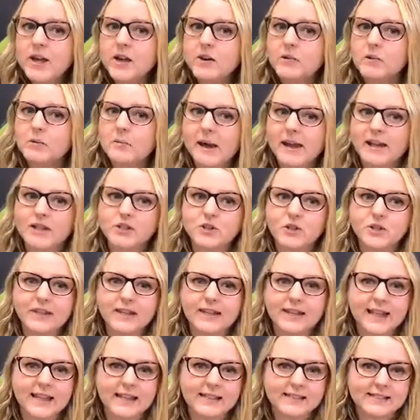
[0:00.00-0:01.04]
We'll make sure that
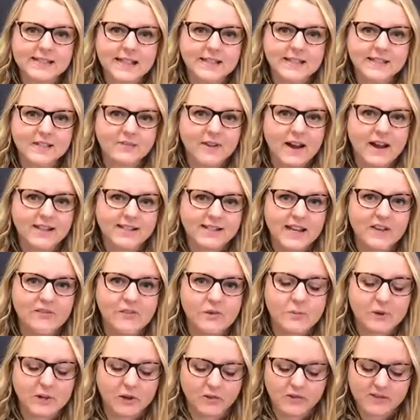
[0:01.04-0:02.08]
it gets sent around to
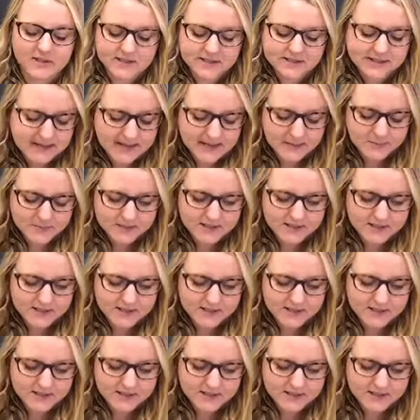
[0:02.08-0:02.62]
everybody on the scheme.